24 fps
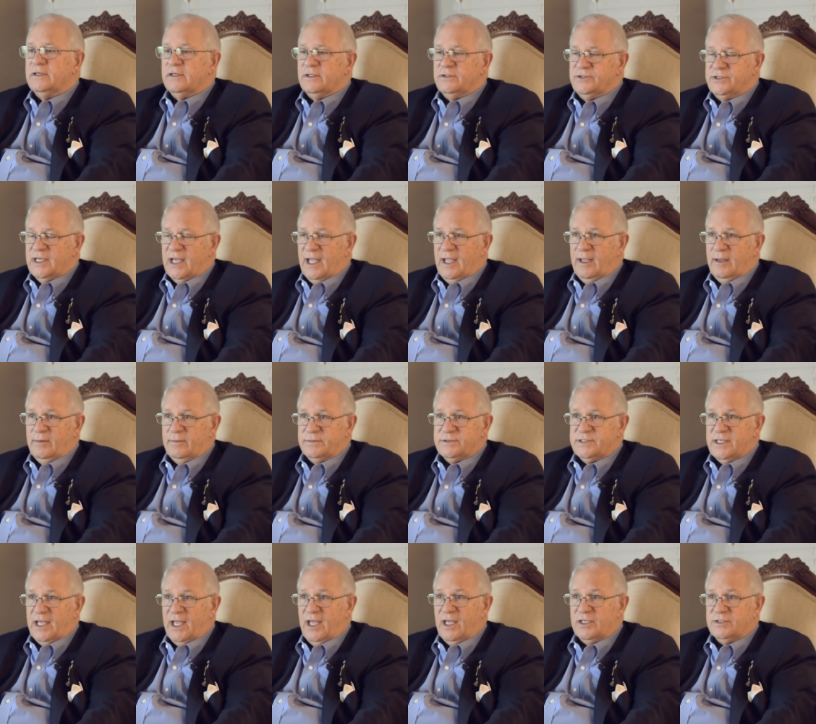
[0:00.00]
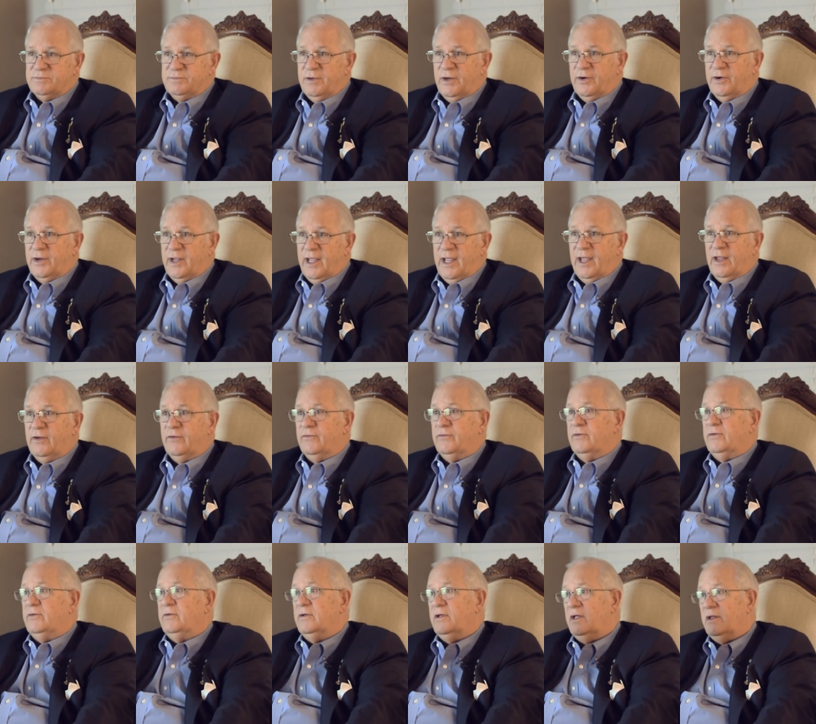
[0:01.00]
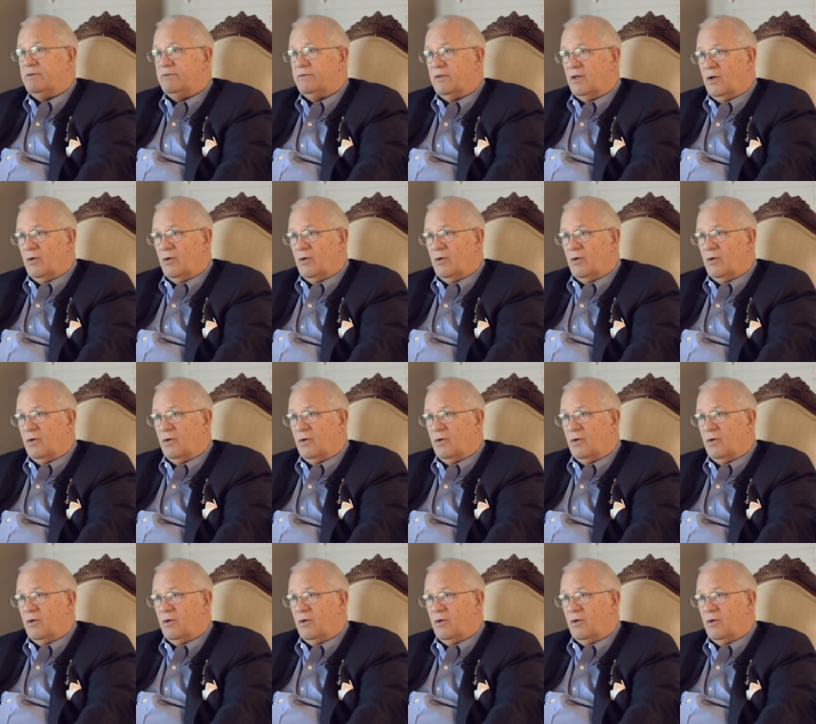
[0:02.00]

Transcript: James Asbury Andrew. It's